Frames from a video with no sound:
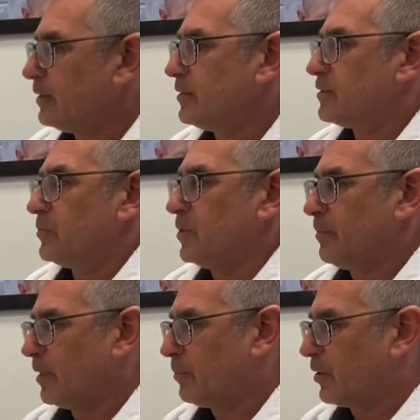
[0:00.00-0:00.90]
to
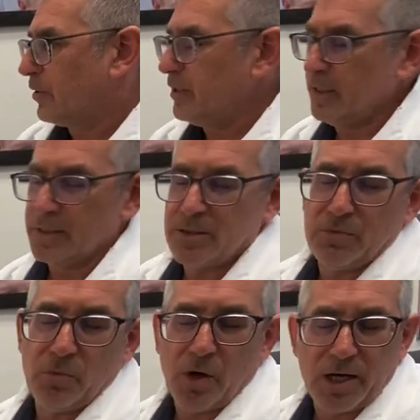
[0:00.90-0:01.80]
remember is
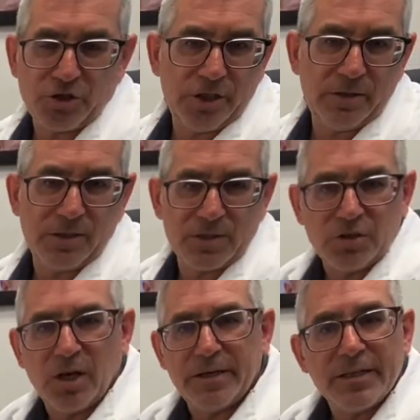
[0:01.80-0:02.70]
washing does
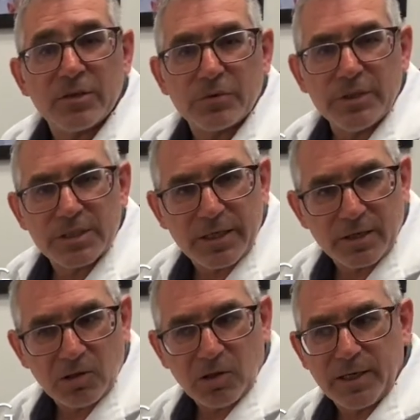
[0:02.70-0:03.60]
not increase hair
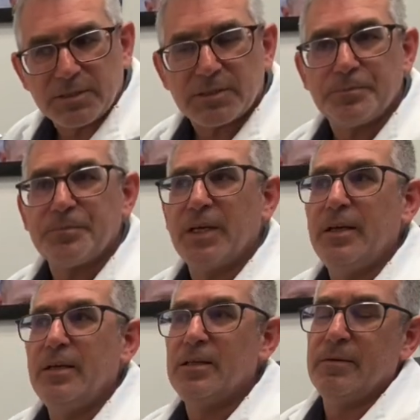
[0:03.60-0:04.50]
loss.
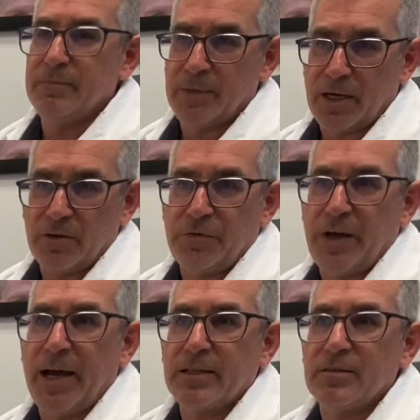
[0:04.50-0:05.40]
Matter of
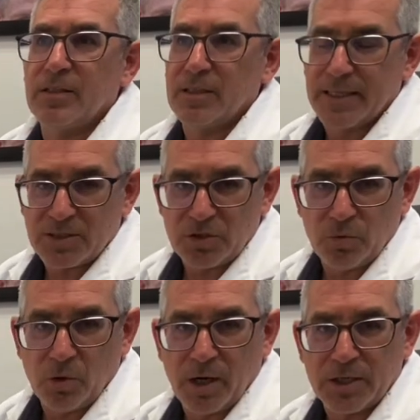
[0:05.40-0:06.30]
fact, the less you
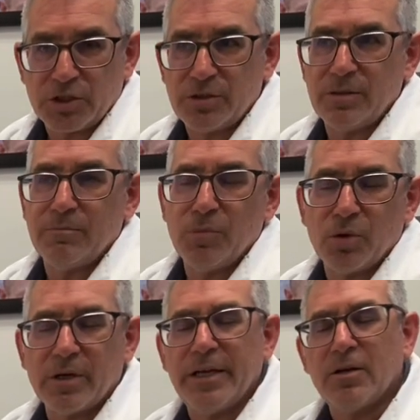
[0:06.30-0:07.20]
wash, the
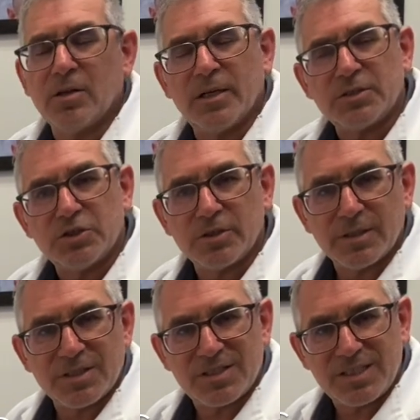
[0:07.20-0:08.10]
more hair loss you're going to
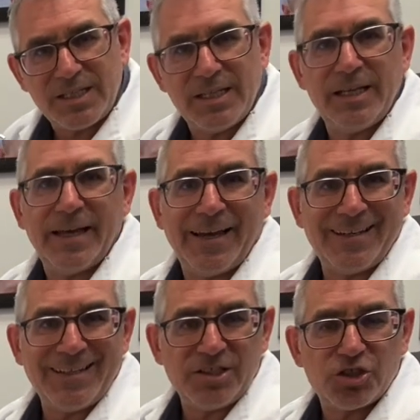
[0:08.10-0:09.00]
see at
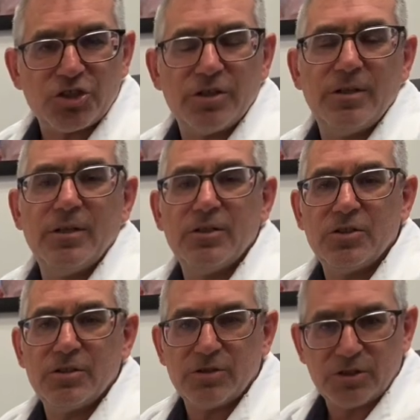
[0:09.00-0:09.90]
each
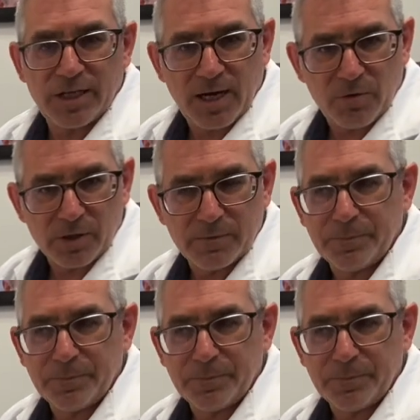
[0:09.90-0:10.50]
shower.